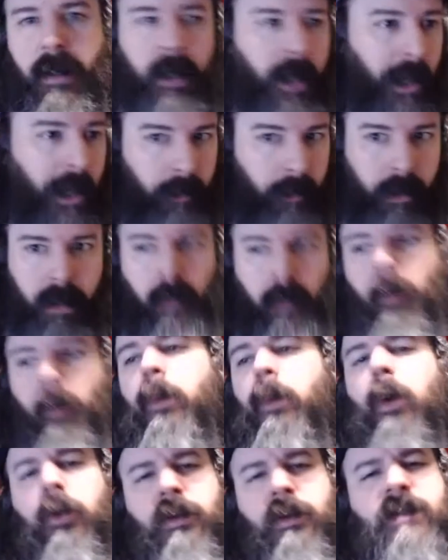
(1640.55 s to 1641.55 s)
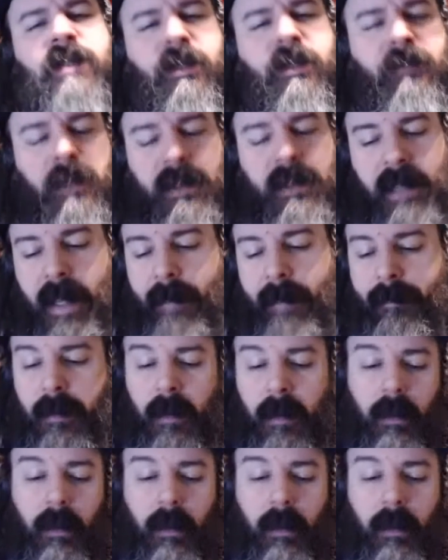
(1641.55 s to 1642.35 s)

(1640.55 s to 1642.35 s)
in an area. We will do stuff like that.